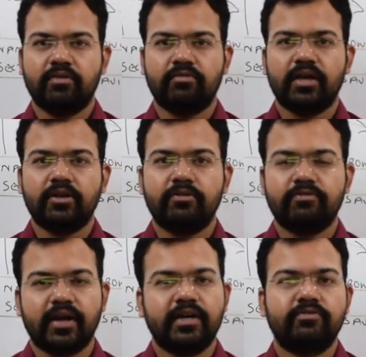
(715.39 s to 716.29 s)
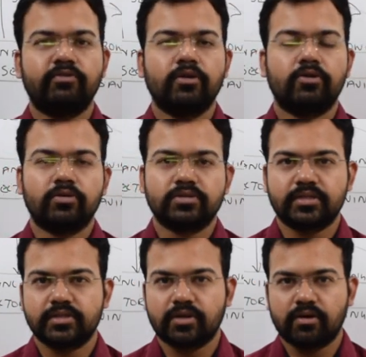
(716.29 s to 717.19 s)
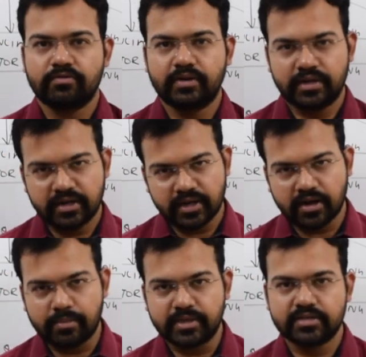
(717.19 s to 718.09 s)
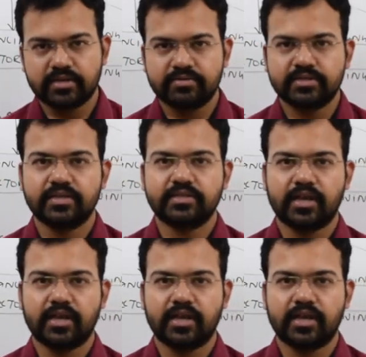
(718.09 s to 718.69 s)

where you'll find full courses of Indian Economic Services,